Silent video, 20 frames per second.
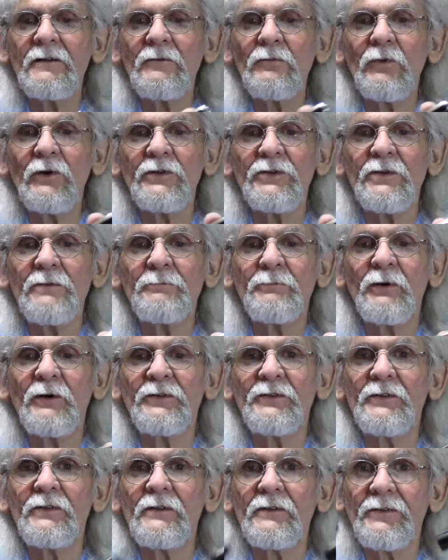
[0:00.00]
when you
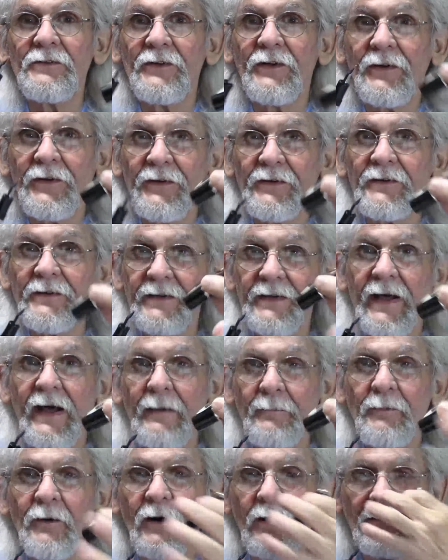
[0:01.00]
put the
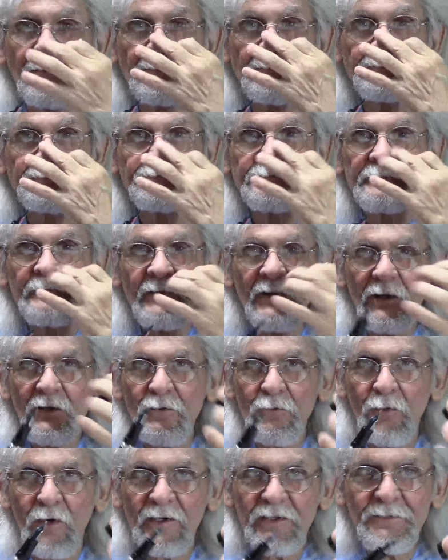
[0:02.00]
cap on,
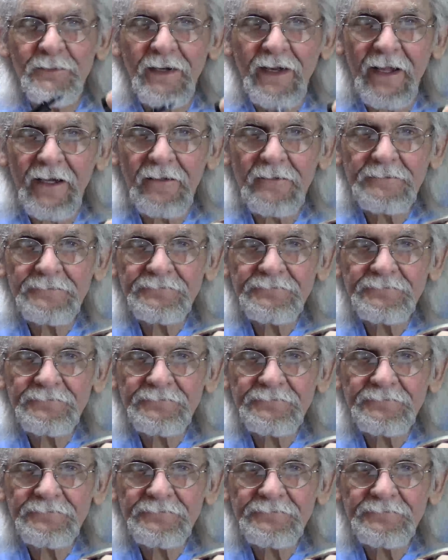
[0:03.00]
watch me now,